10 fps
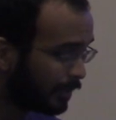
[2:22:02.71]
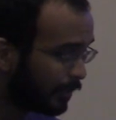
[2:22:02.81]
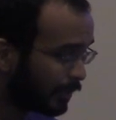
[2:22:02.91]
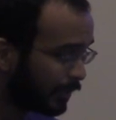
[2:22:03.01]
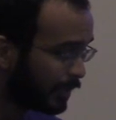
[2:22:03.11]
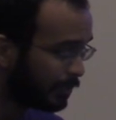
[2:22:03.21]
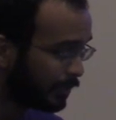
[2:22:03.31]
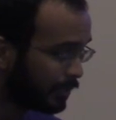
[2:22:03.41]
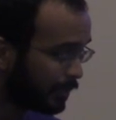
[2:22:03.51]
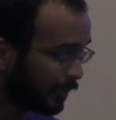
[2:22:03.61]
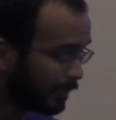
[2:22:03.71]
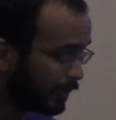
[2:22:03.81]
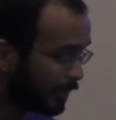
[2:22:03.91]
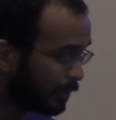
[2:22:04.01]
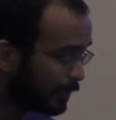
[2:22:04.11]
default in case we lose the
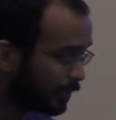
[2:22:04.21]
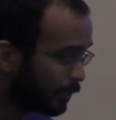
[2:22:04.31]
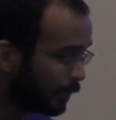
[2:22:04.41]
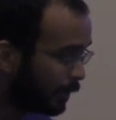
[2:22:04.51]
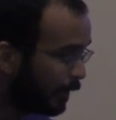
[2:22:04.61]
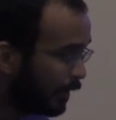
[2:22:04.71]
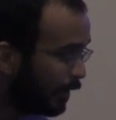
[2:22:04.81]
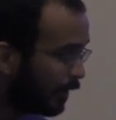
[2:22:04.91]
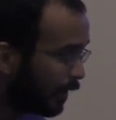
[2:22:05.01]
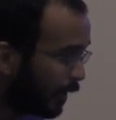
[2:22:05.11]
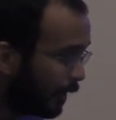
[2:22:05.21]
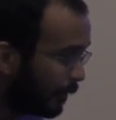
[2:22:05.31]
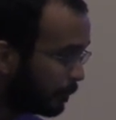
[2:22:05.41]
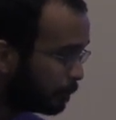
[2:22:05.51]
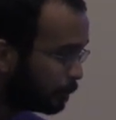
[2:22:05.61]
preferences table at some point. Uh,
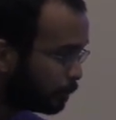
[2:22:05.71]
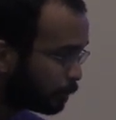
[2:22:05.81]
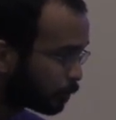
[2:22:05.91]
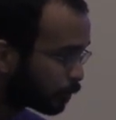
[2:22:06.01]
well, because we were doing